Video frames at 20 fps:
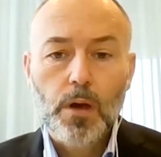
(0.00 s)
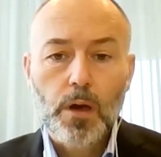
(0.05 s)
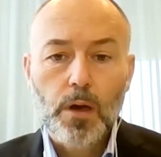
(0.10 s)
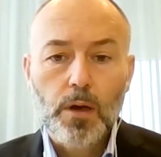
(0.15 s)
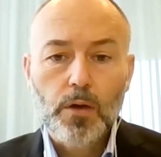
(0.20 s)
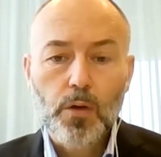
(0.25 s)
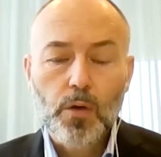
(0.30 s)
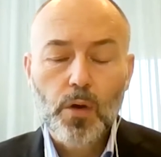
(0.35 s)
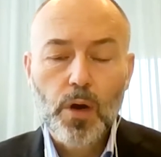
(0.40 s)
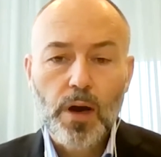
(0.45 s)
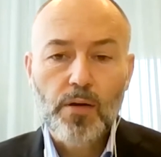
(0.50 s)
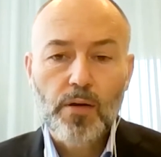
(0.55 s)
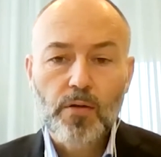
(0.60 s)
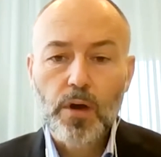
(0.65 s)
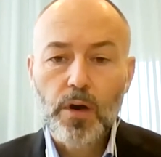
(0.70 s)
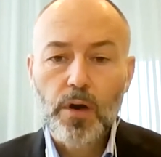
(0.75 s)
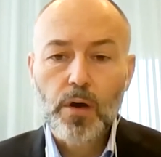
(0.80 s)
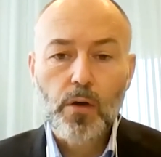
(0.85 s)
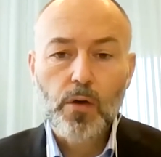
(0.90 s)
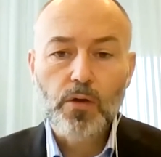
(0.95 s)
You have
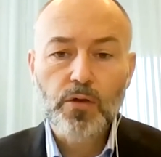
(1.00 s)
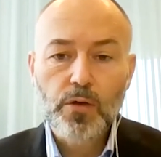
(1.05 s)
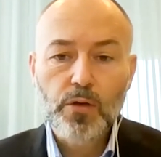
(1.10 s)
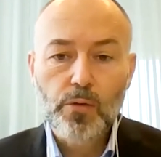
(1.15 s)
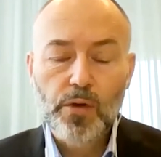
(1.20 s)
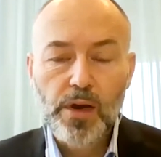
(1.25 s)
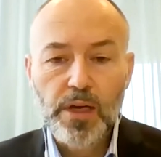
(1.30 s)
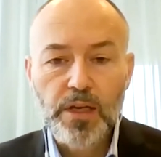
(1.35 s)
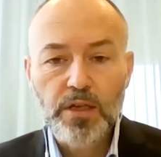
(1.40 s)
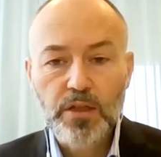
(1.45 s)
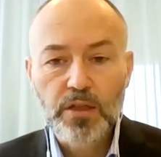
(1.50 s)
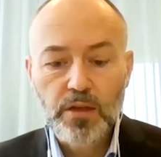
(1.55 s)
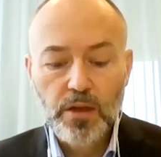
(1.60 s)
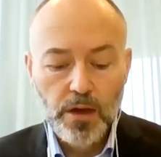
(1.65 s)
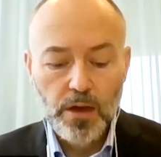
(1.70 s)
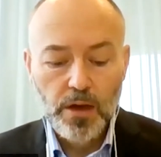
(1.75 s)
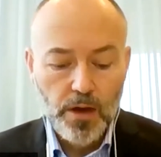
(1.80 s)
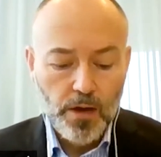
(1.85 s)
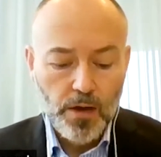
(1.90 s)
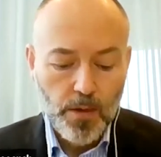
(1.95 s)
also released
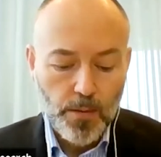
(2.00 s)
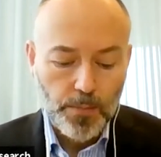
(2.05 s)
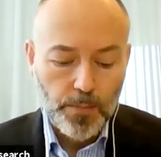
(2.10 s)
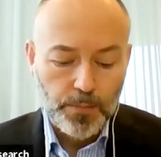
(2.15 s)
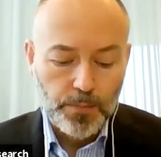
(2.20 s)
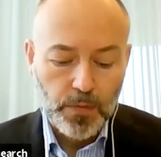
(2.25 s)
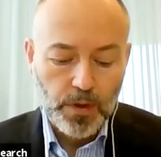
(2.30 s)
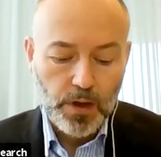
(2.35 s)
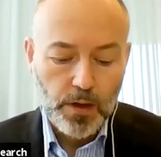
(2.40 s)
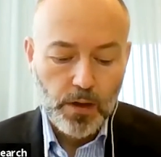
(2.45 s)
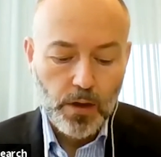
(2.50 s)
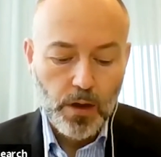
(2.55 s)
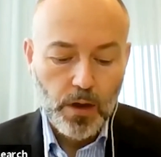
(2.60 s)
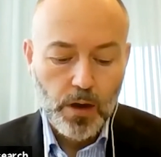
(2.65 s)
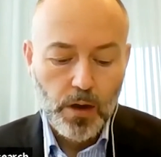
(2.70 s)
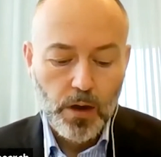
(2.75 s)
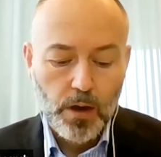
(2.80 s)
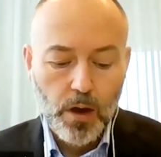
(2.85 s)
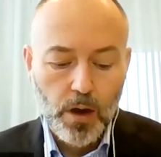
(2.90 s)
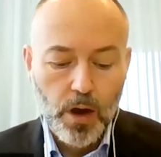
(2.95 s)

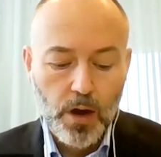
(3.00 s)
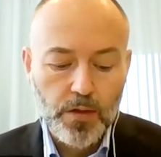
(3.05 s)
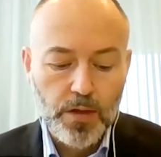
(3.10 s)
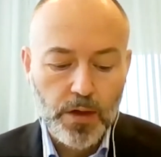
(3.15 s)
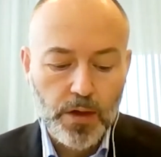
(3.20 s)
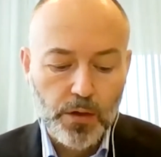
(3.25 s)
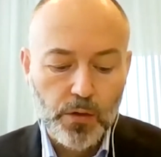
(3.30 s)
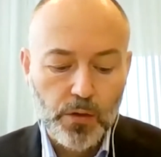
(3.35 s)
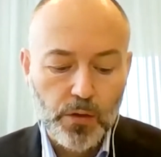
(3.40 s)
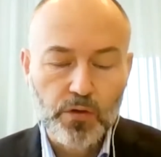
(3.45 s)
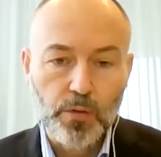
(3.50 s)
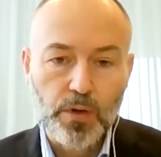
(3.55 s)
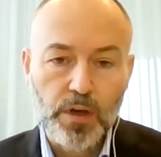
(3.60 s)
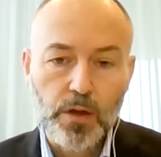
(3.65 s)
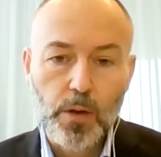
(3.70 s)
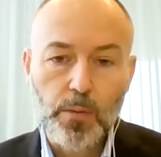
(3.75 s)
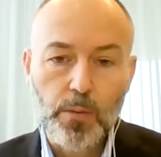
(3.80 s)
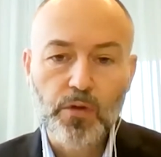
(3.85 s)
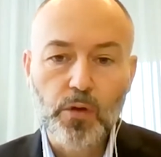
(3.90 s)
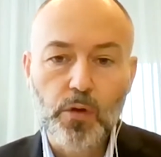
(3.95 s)
other news when it
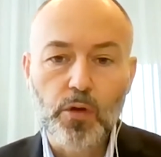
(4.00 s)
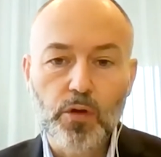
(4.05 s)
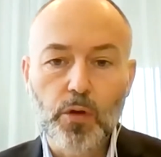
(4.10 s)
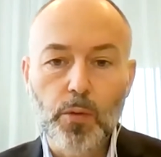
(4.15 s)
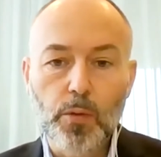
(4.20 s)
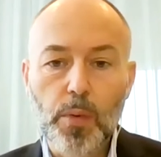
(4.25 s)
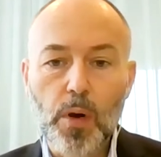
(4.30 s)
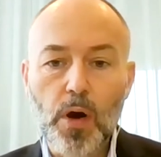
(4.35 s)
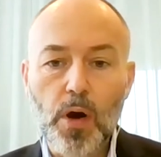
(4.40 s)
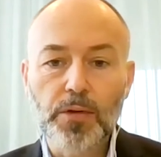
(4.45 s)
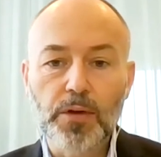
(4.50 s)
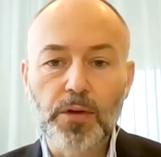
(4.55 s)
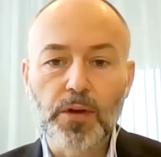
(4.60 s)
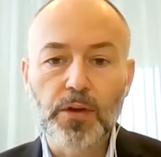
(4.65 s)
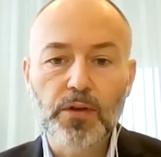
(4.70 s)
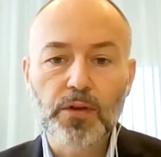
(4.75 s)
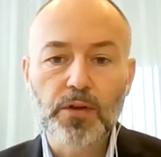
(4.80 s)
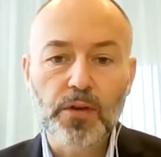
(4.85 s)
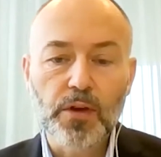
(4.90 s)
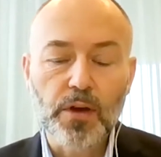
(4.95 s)
comes to
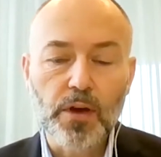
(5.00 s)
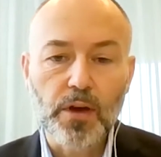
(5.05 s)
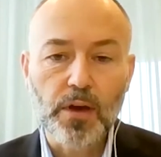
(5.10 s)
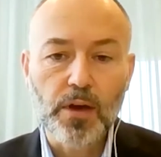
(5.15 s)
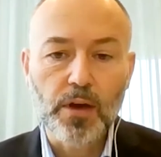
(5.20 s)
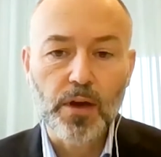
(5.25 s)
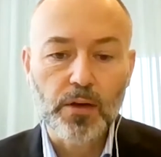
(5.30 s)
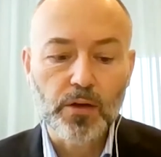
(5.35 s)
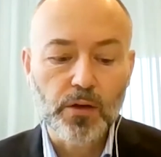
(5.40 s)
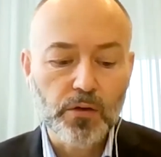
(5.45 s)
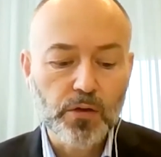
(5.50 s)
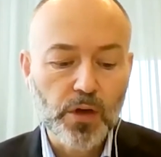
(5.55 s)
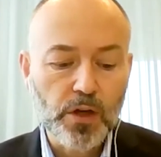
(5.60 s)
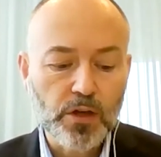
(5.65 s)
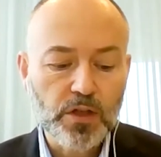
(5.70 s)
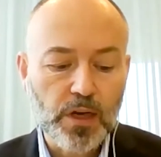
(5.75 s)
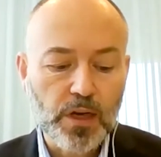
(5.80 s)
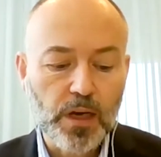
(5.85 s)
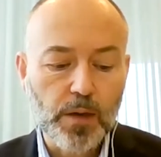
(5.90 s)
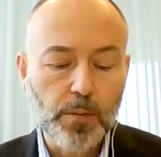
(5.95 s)
partners, and you
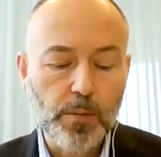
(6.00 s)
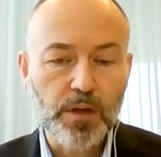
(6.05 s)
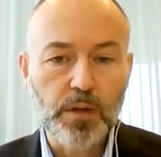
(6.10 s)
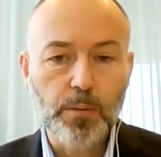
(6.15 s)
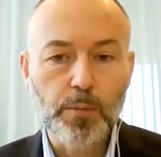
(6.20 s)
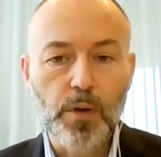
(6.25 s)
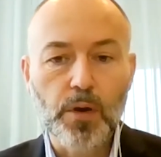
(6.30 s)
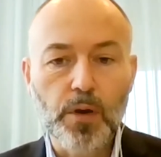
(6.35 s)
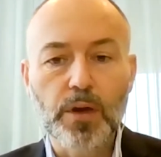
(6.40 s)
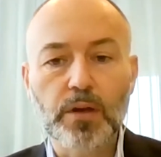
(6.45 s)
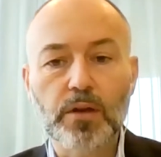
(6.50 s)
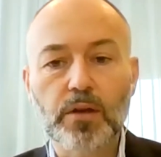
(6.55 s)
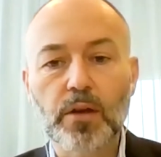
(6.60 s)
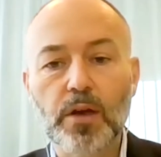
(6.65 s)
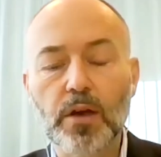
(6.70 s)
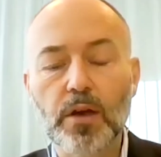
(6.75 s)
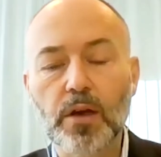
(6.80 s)
touched a little bit upon it,